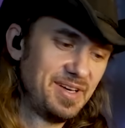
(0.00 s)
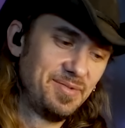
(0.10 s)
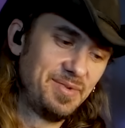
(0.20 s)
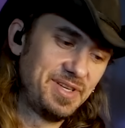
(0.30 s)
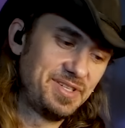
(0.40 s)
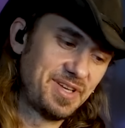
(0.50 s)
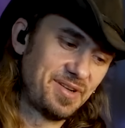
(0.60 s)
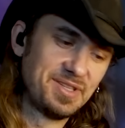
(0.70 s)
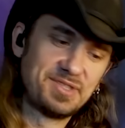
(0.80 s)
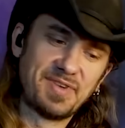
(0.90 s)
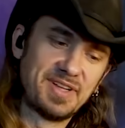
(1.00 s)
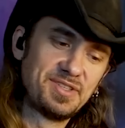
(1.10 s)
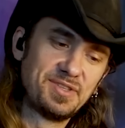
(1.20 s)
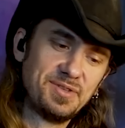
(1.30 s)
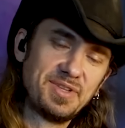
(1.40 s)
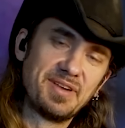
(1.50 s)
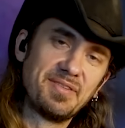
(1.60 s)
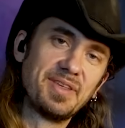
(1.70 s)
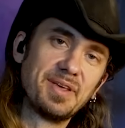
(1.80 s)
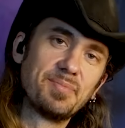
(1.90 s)
which, you know, it's fun to do and
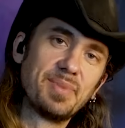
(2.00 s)
everything.